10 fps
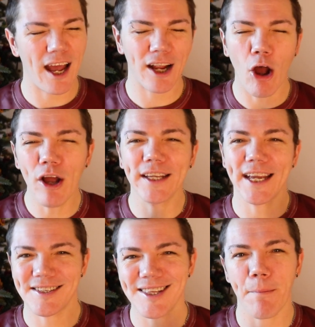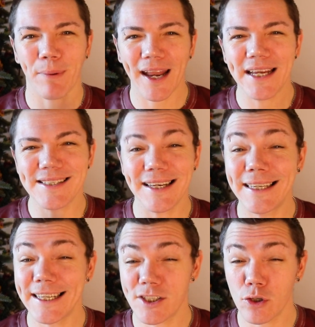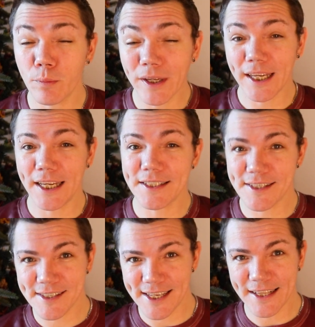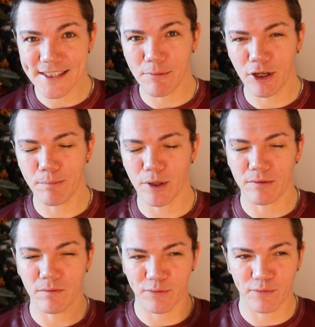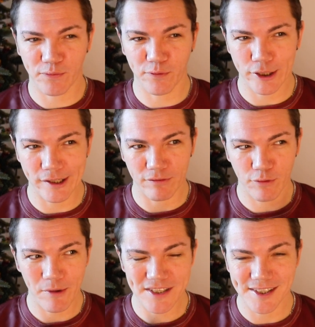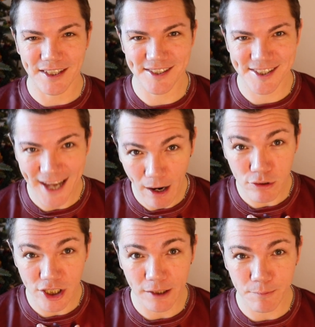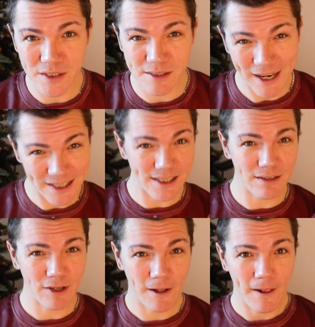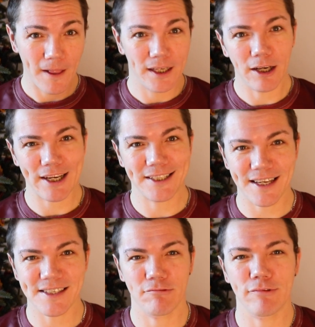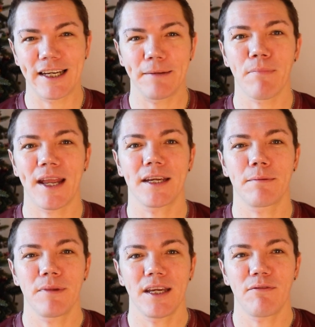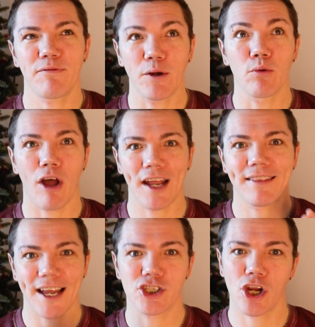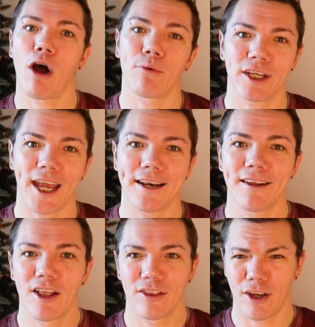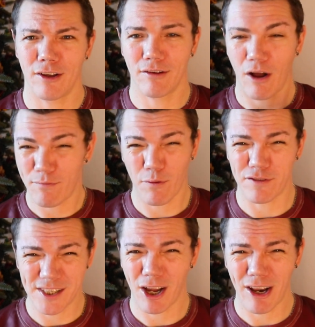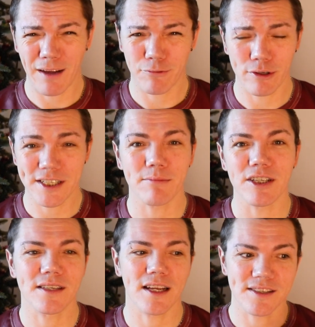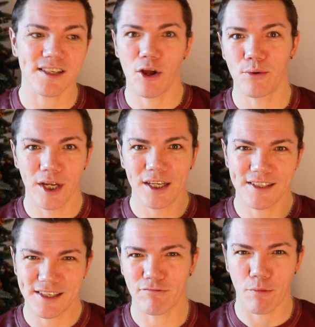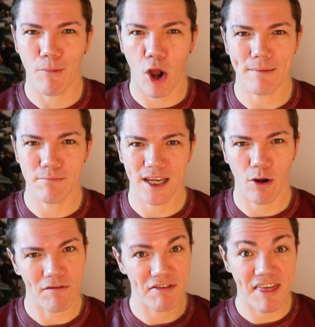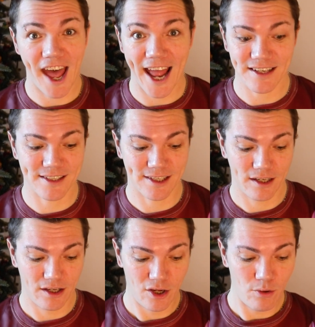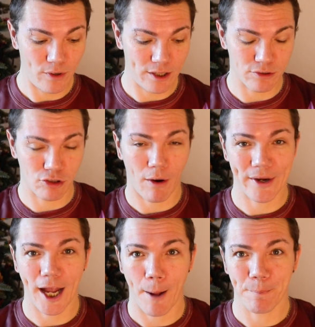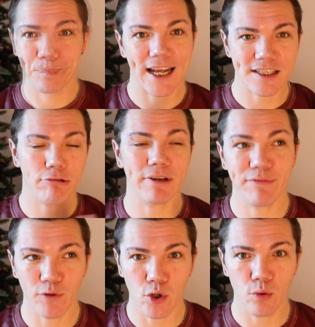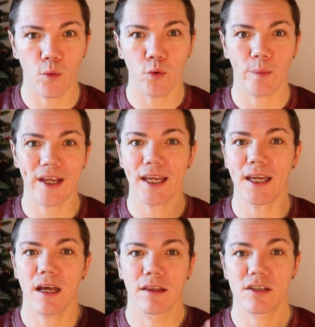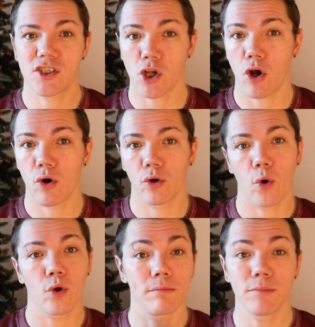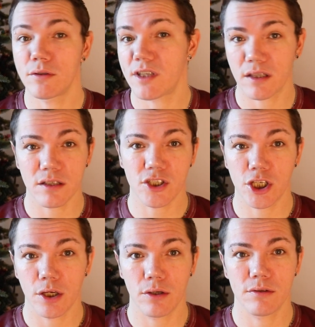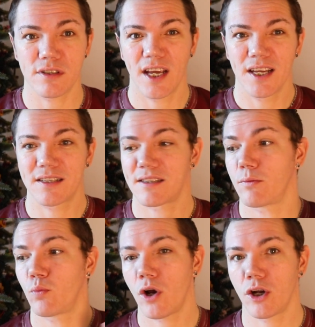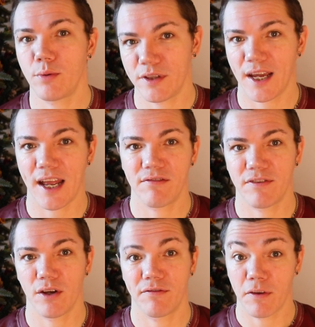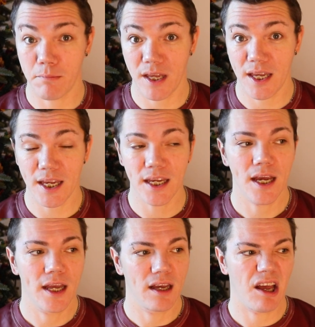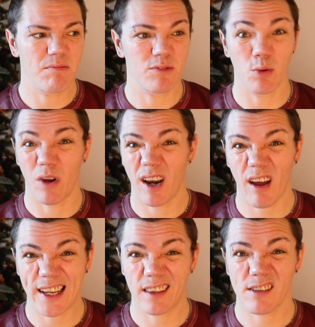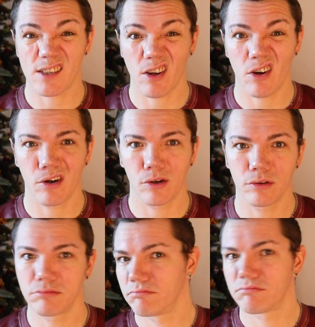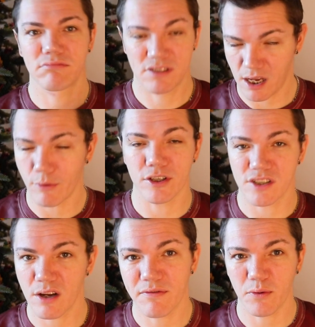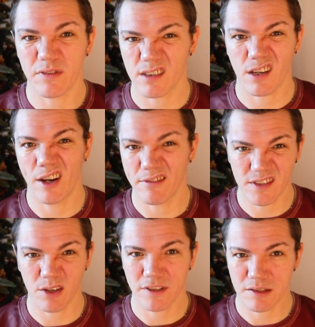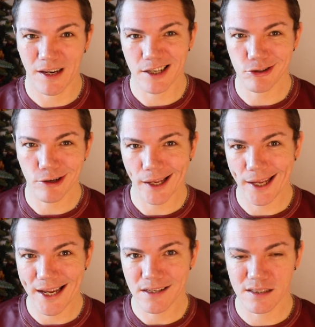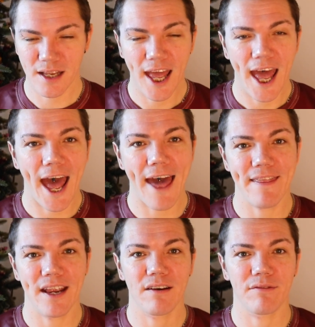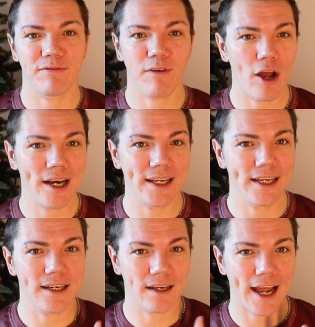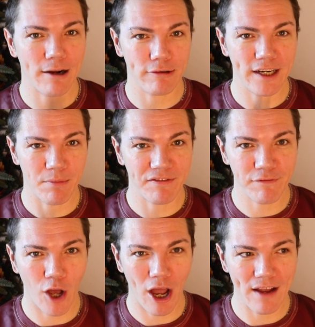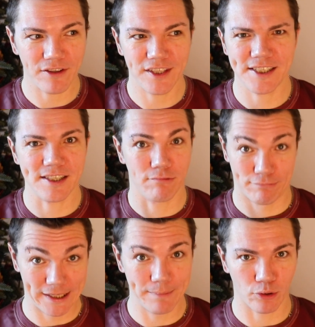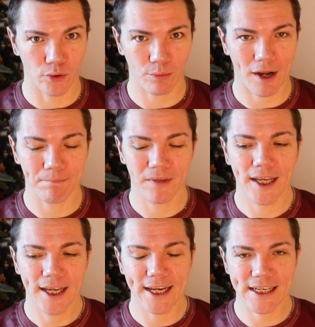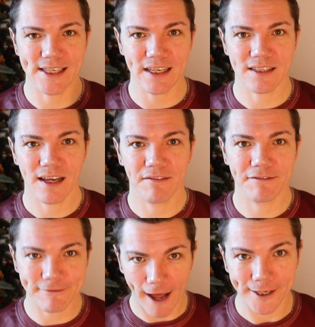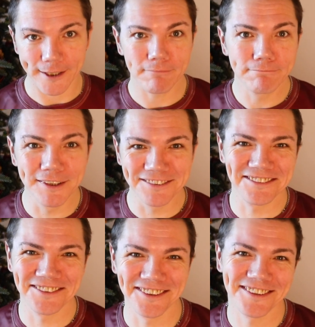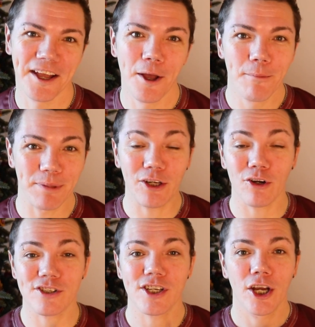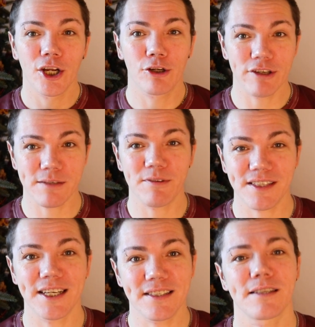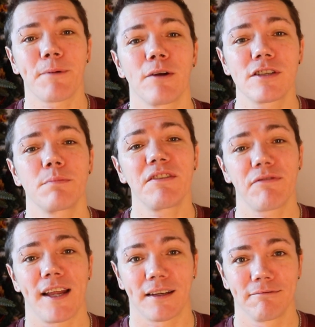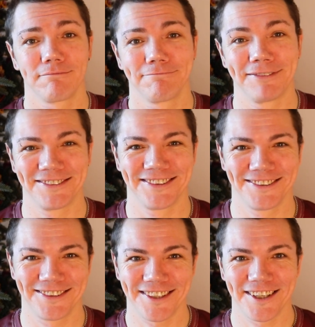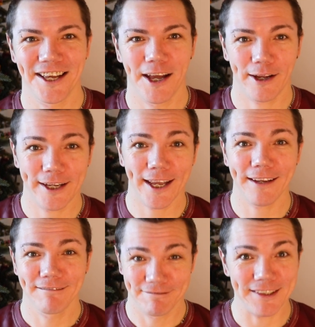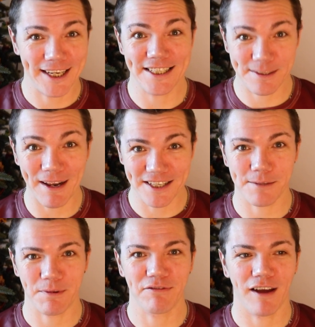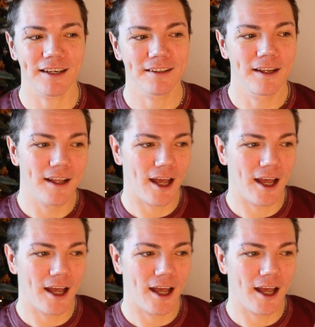I kind of guess that plays a little bit into sentiment, but from a nostalgic perspective, like, does it really make me feel like that child again? That obviously I love Christmas, and so does it remind me of that when I was growing up? Category 4 will be the song or the music that's used. Does it work with the advert for me? Do I like the song? So on and so forth. It's kind of self-explanatory, I guess. And then finally, category number 5, and this is a really broad one, is it fun? Because Christmas is supposed to be fun. Okay, it's meant to be fun.